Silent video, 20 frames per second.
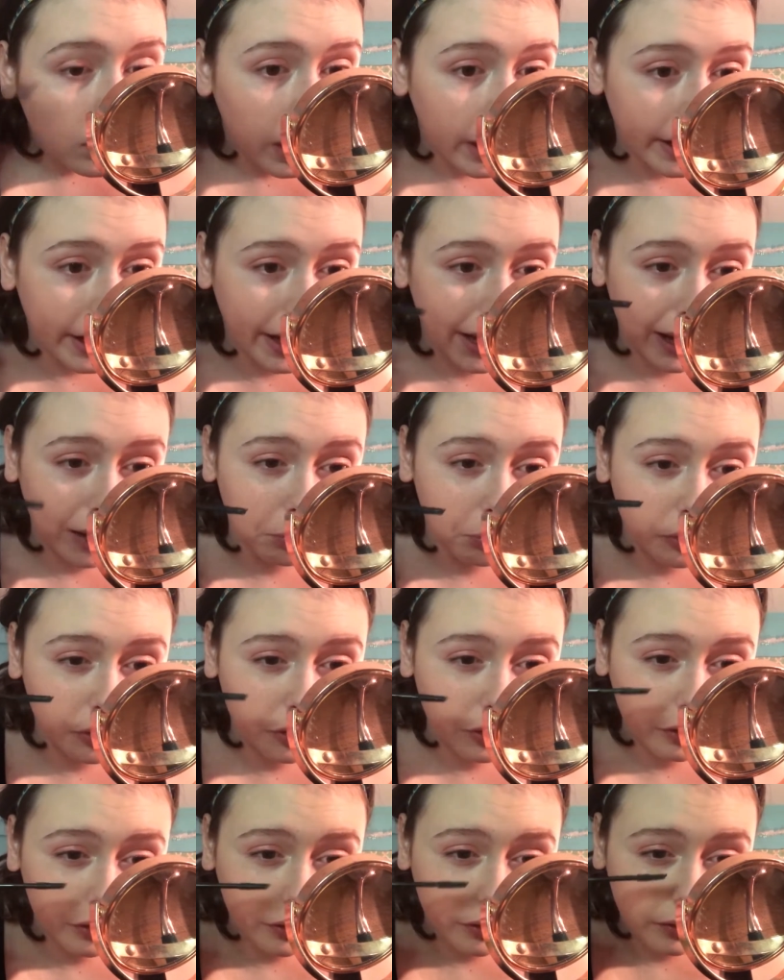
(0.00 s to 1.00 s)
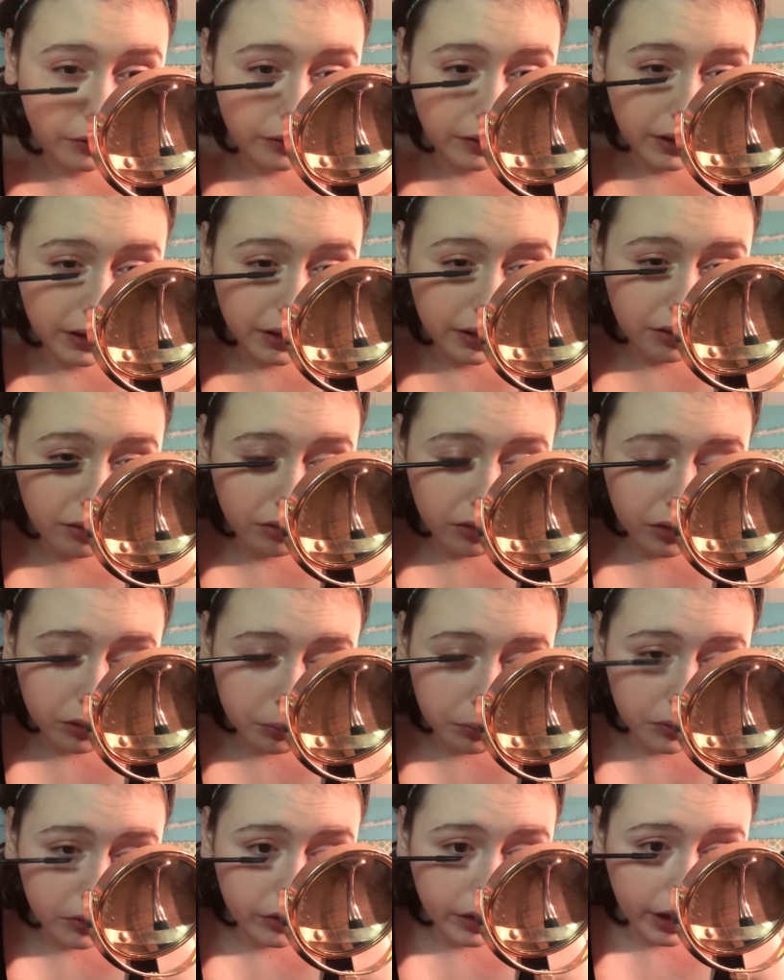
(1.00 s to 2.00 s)
I absolutely love
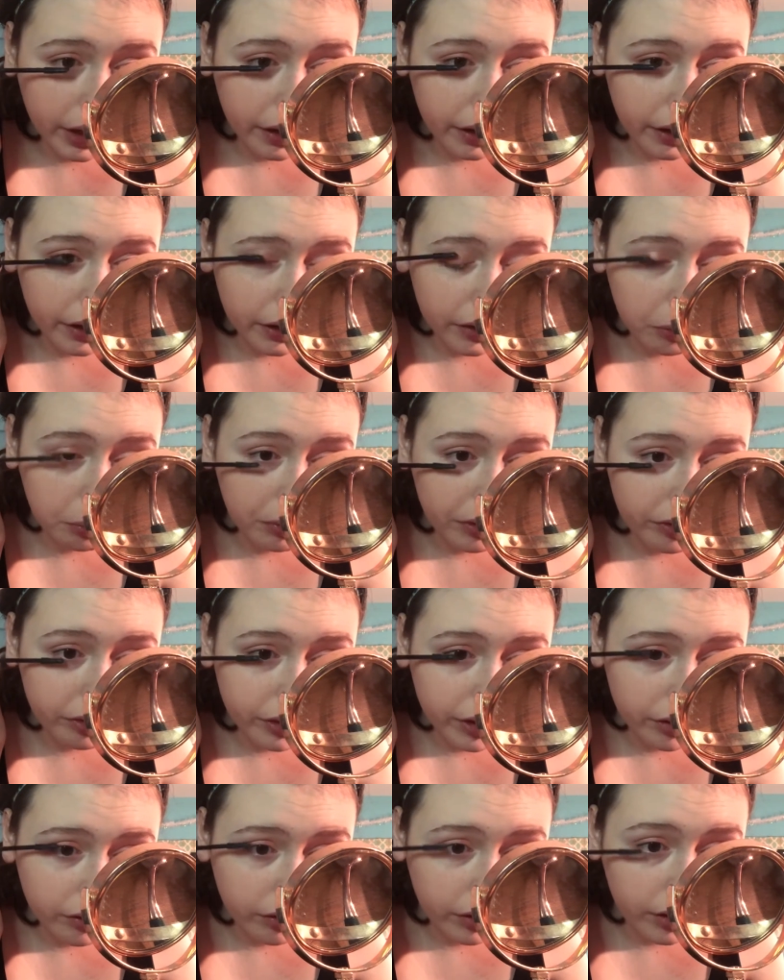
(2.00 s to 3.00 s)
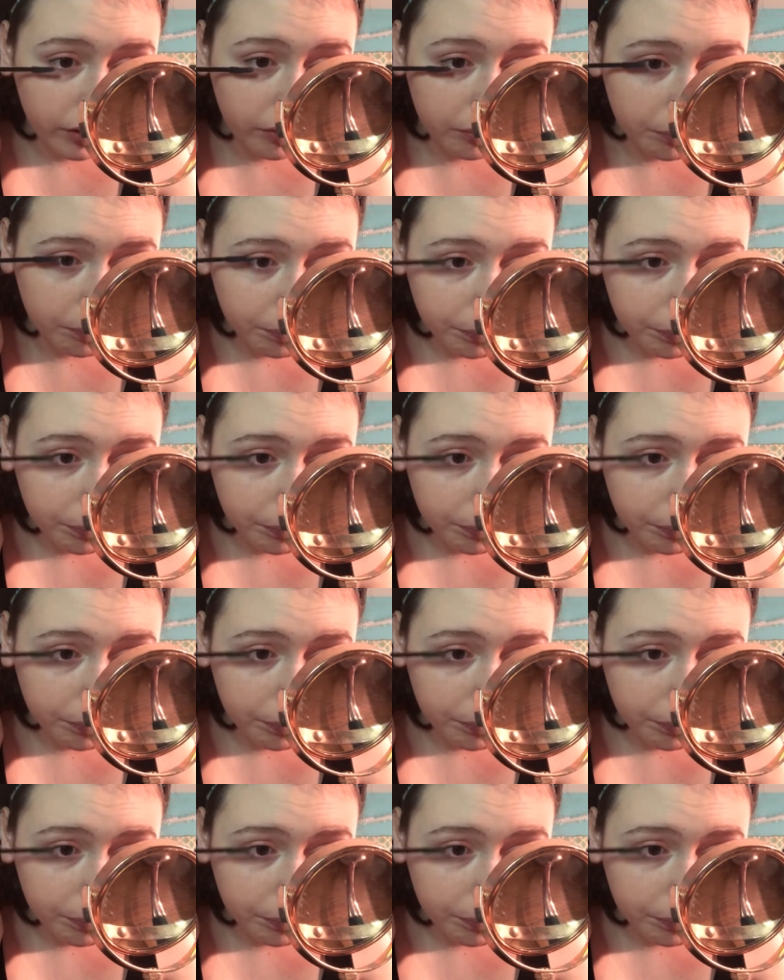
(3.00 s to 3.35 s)
this mascara, it's my favorite.